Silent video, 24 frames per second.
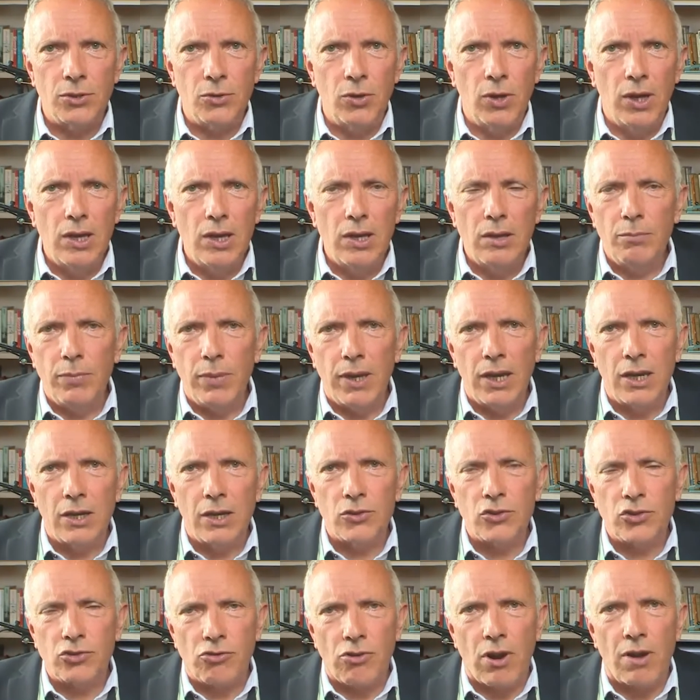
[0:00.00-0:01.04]
to
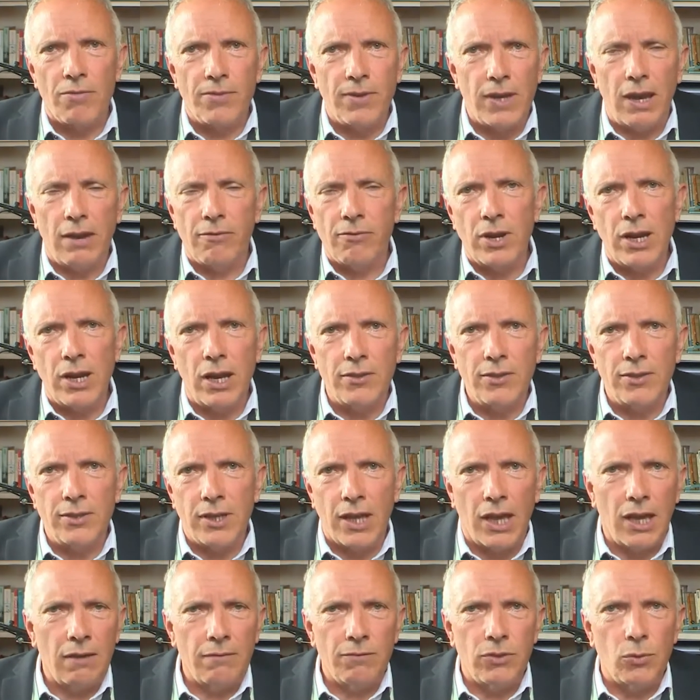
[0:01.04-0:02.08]
being scruffy every other
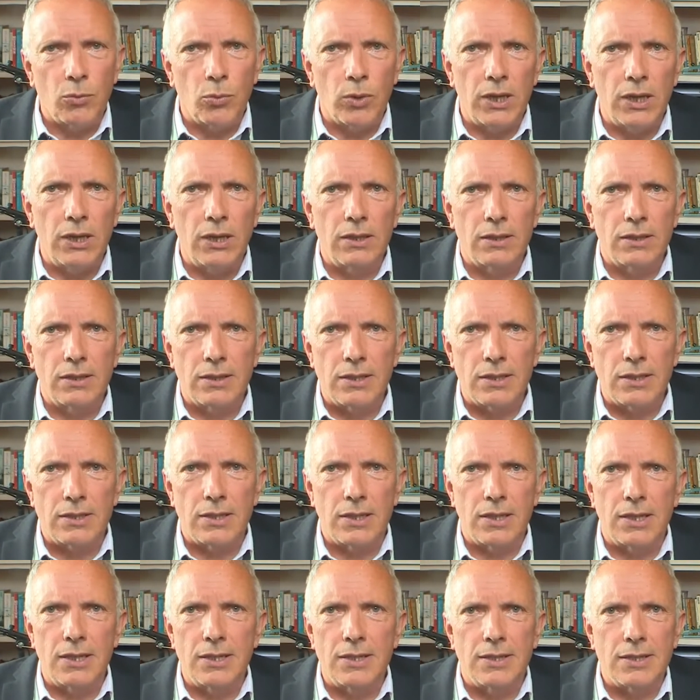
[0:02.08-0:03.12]
day of the week.
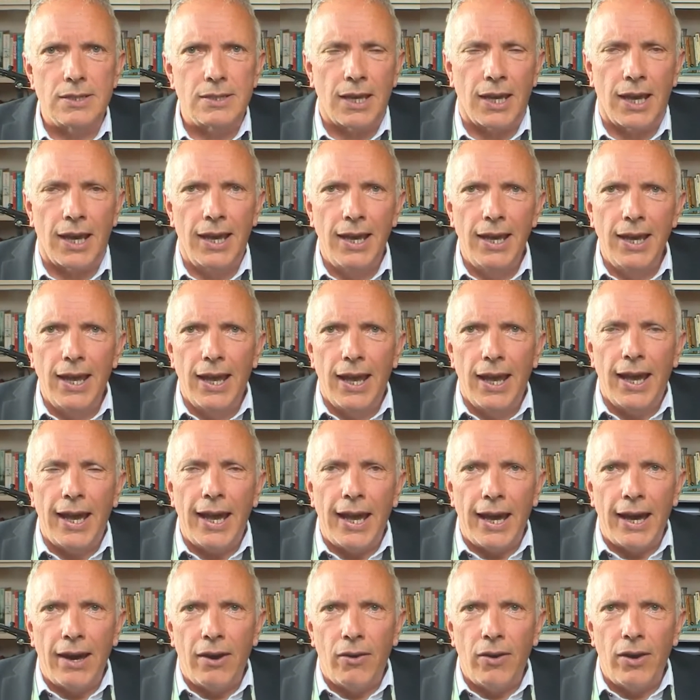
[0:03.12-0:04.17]
This is
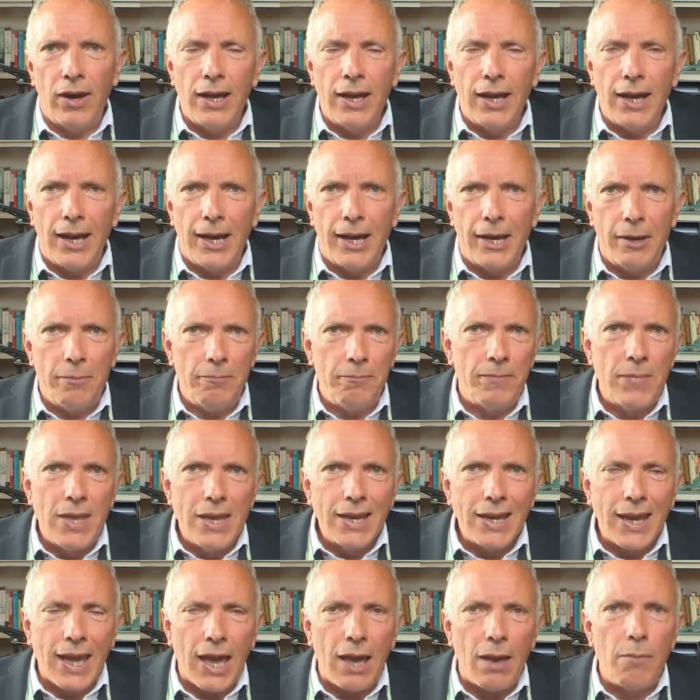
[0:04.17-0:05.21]
our
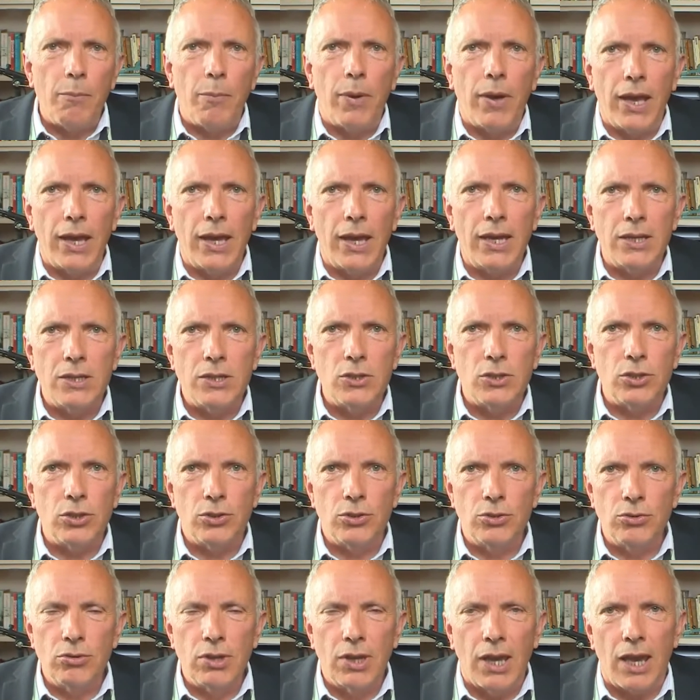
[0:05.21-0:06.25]
campaign
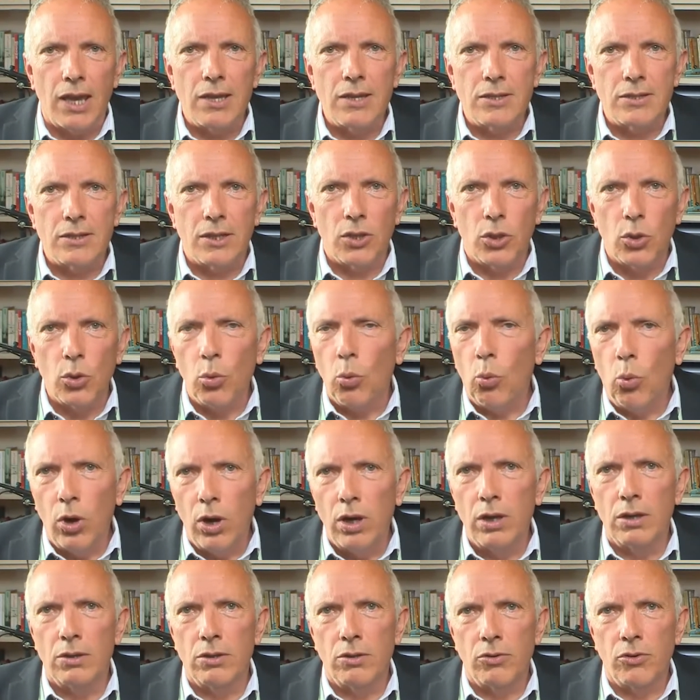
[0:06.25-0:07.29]
to get the
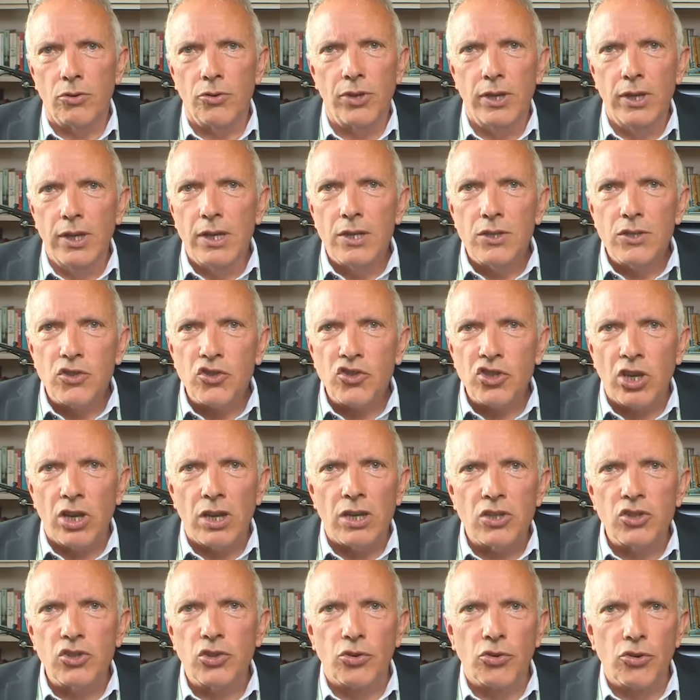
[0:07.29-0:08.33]
world
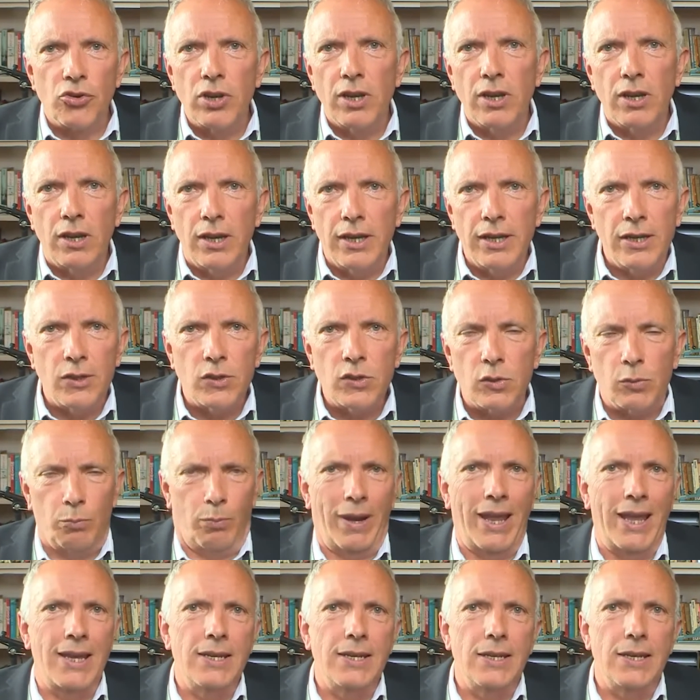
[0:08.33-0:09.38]
sartorially
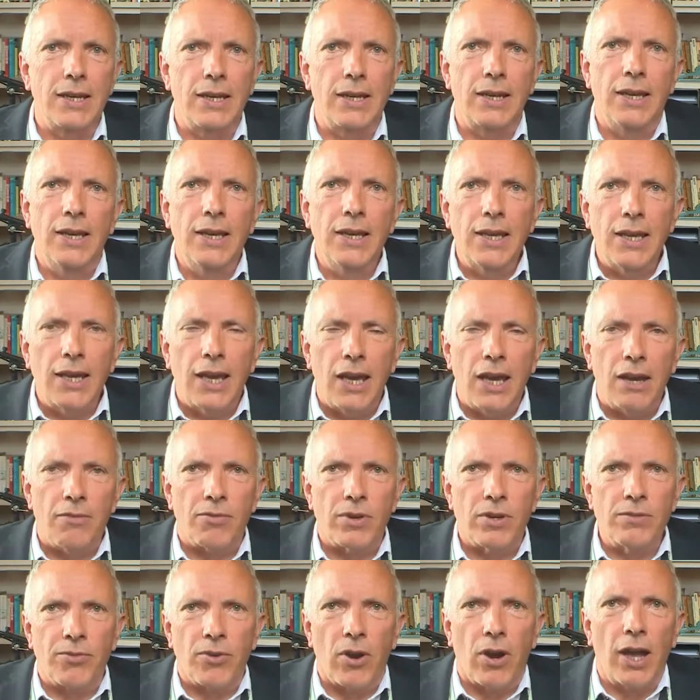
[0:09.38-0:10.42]
splendid
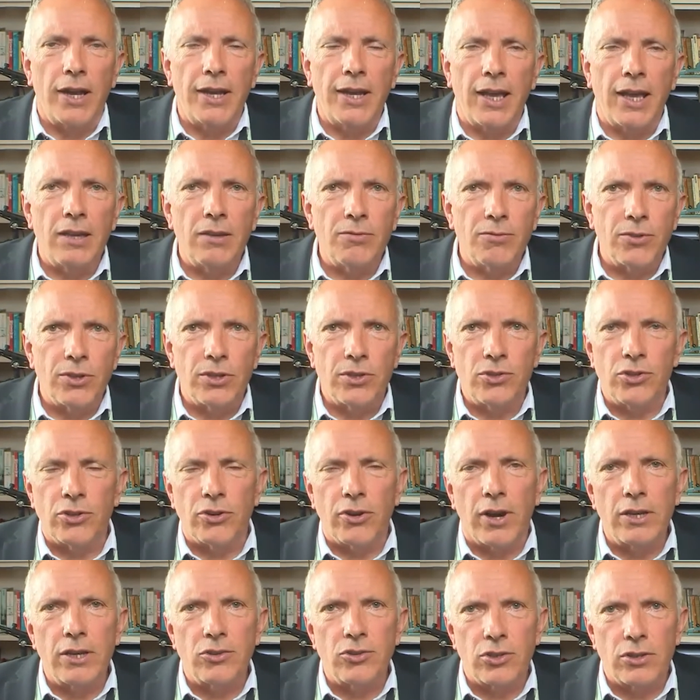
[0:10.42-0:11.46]
every Friday for the
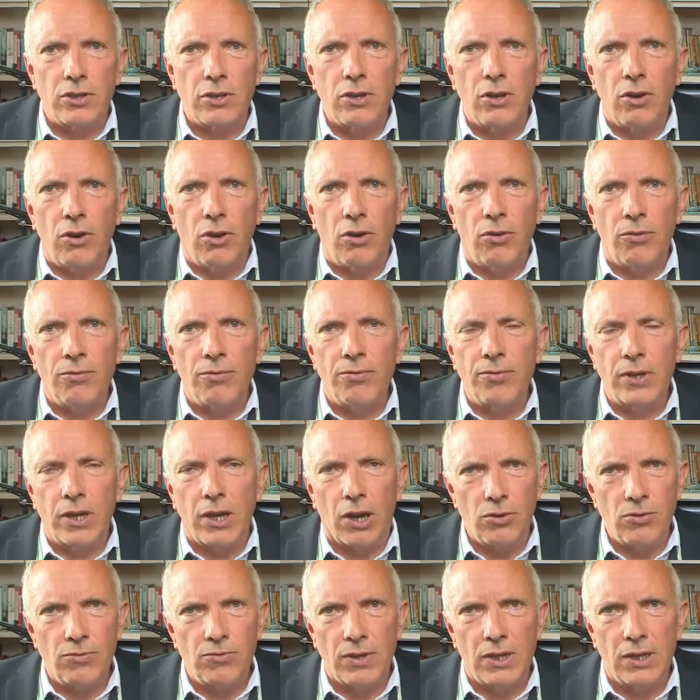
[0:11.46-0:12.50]
duration of
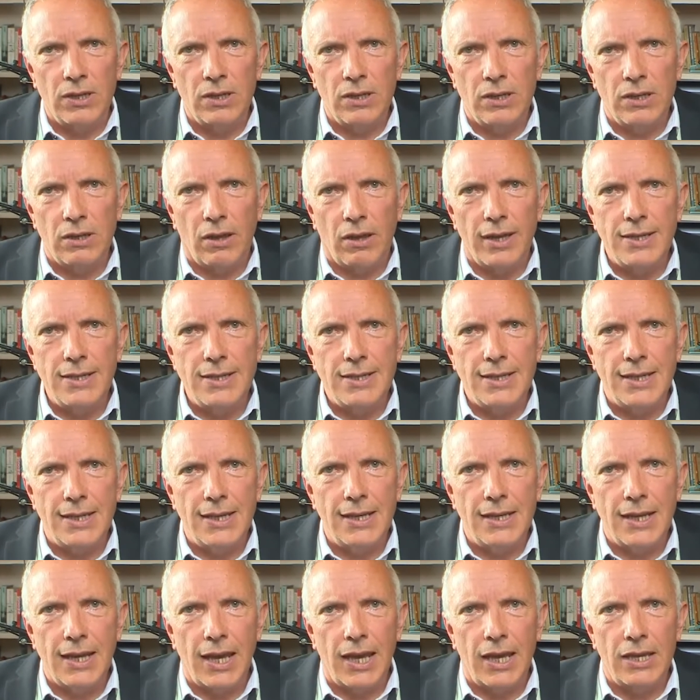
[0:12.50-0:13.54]

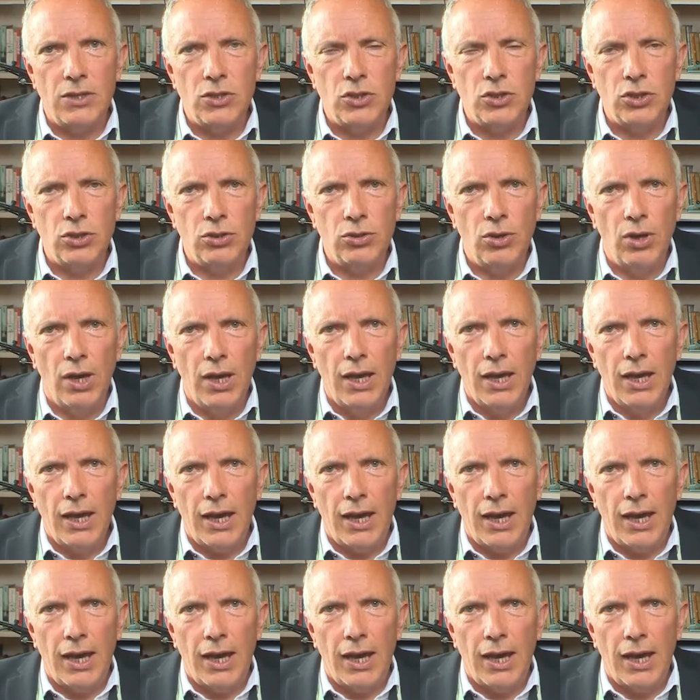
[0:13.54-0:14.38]
COVID-19, and to